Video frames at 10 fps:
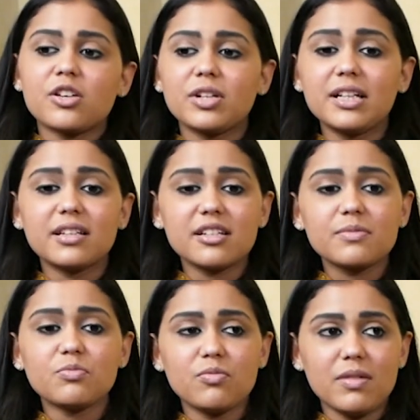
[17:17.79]
So in
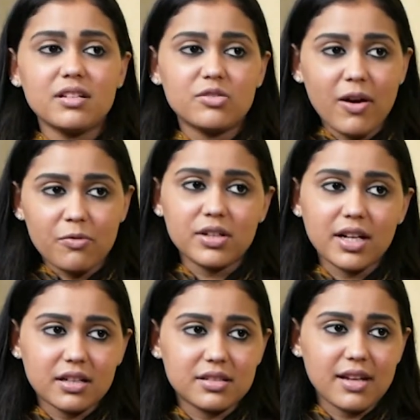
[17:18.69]
this moment, you have to
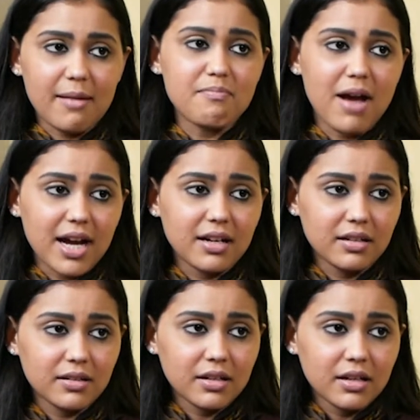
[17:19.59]
take a step back
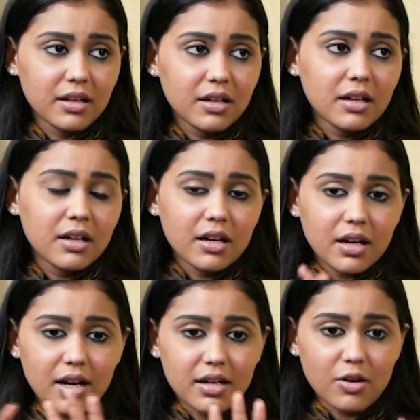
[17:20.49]

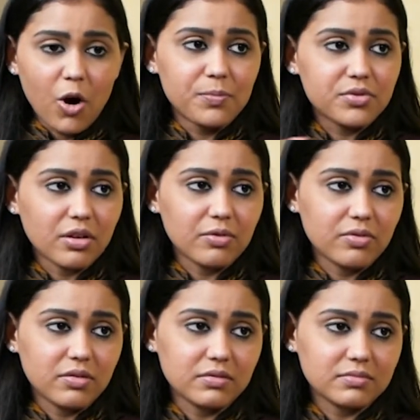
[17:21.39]
and observe,
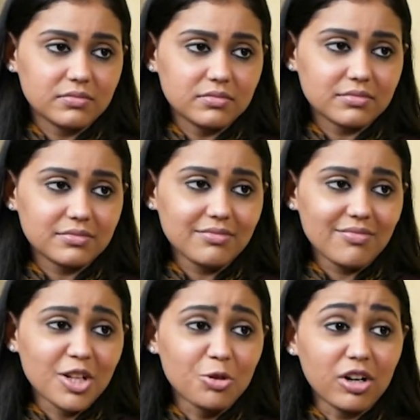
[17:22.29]

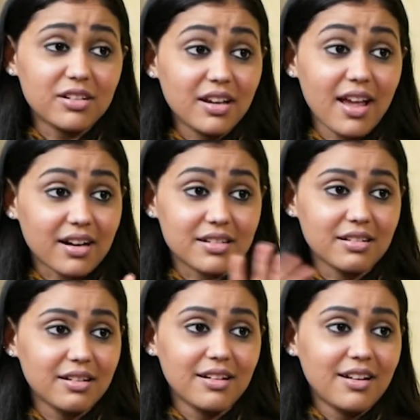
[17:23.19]
not
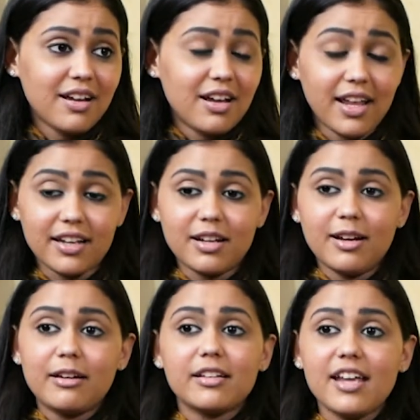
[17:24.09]
react. Like,
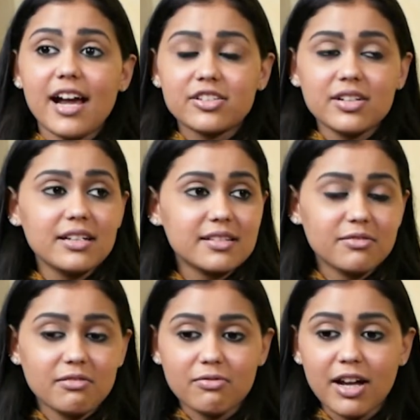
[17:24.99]
reaction
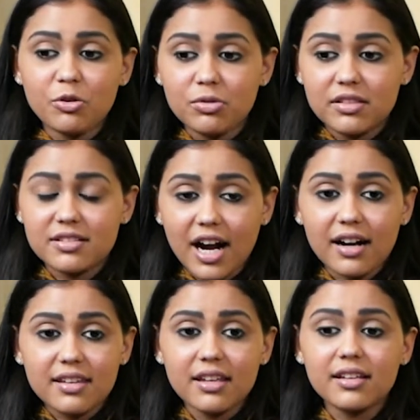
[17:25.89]
is when you
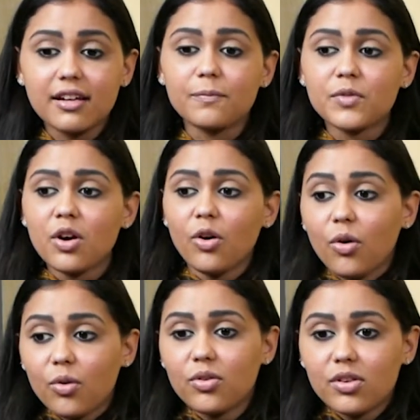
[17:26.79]
start thinking,
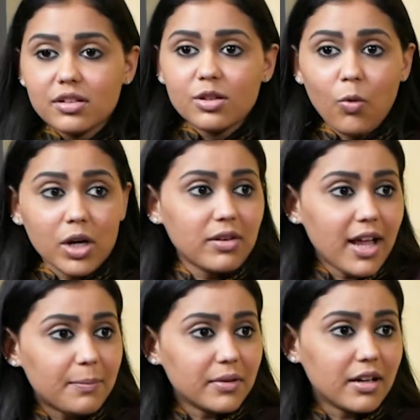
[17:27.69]
oh, what will
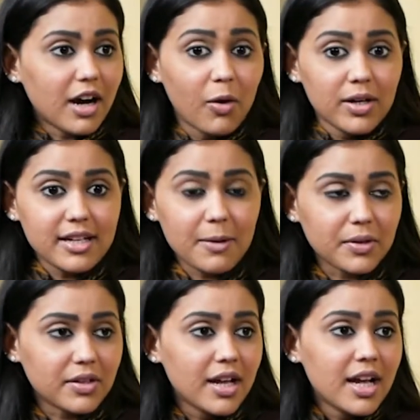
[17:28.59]
happen? How will it
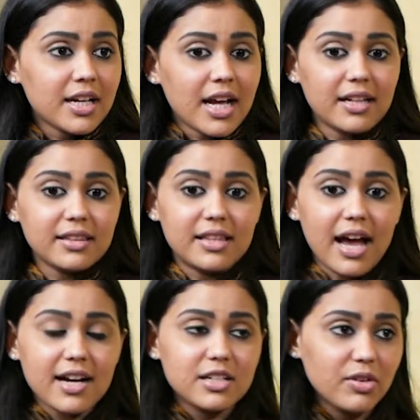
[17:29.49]
happen? And
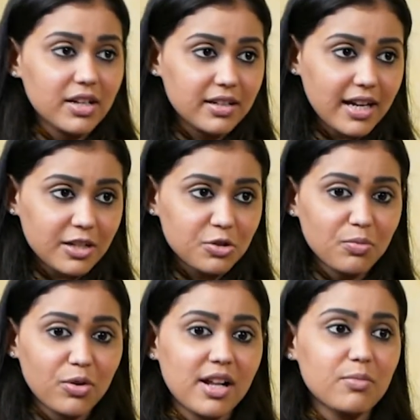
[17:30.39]
that will get you
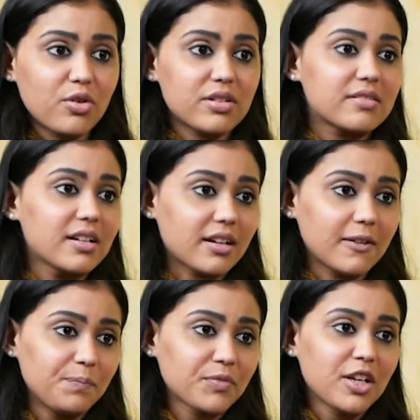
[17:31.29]
more and more
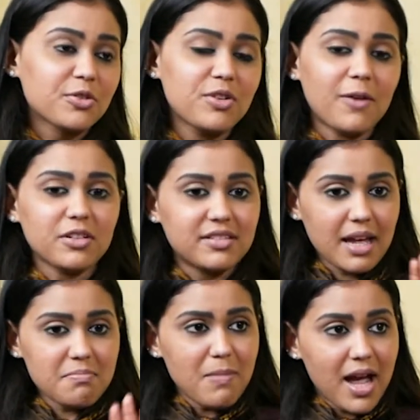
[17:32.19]
sick. So you have to
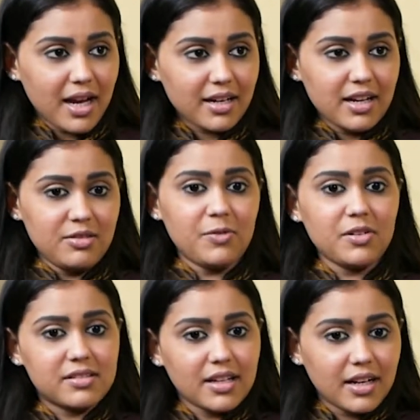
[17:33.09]
step back and you have
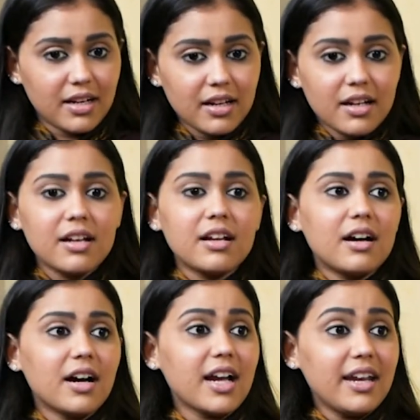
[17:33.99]
to say,
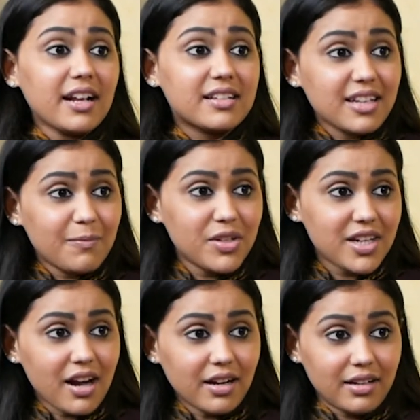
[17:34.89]
again, accept the
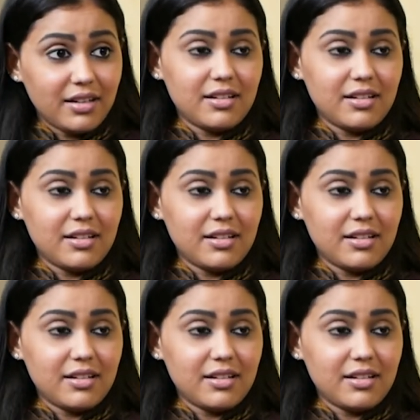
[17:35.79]
reality.